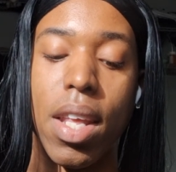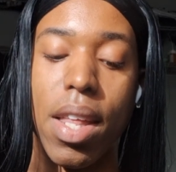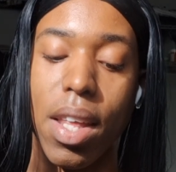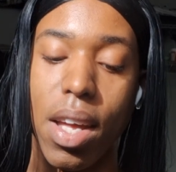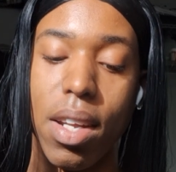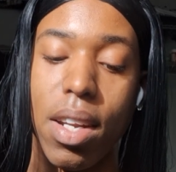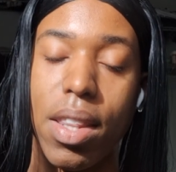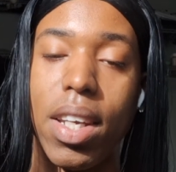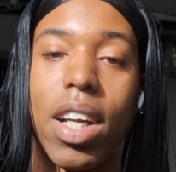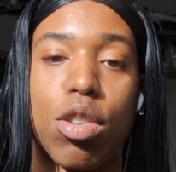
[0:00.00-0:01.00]
And then in
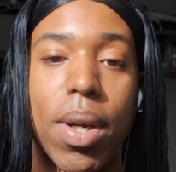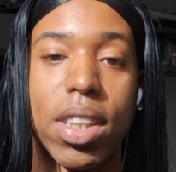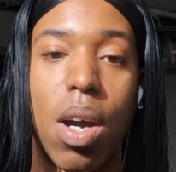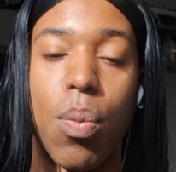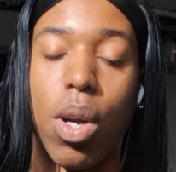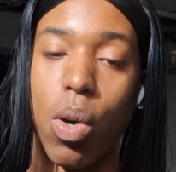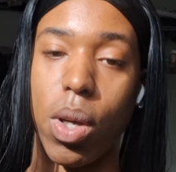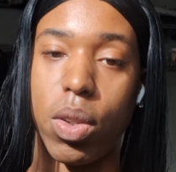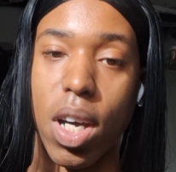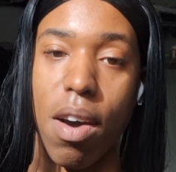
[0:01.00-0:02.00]
the next breakdown, we are going
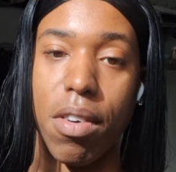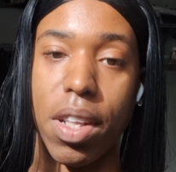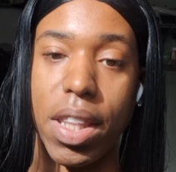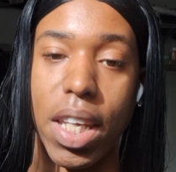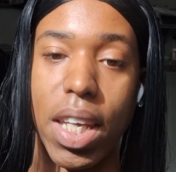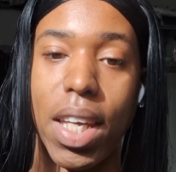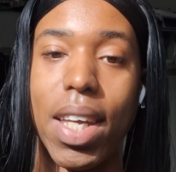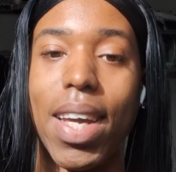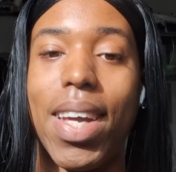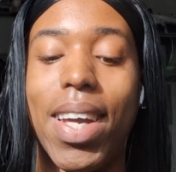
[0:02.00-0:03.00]
to cover the